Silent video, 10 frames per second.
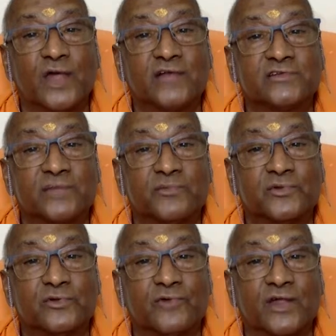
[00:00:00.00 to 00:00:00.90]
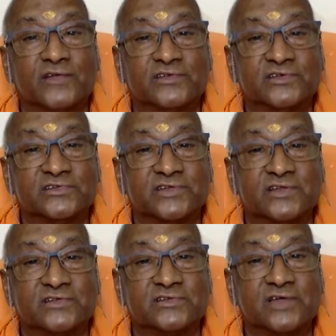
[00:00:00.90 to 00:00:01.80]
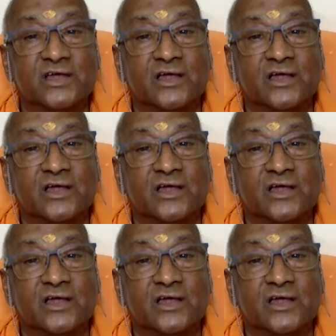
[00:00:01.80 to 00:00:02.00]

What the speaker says: except your existence.